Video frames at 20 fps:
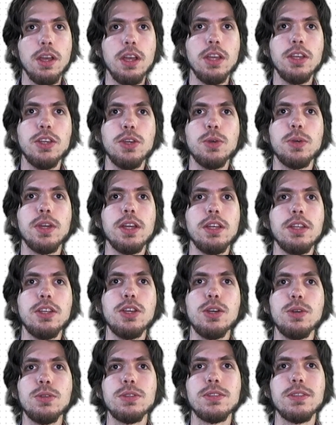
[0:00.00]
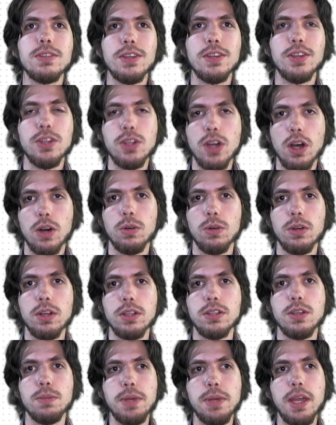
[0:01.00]
You can use Godot
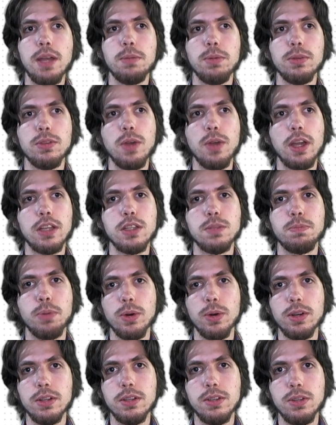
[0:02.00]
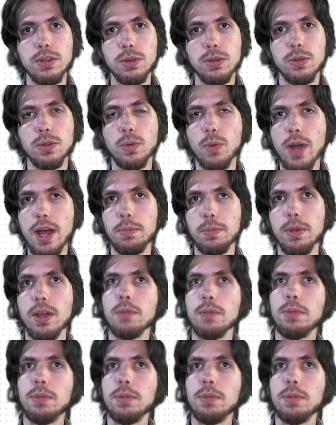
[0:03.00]
to be able to export to the web.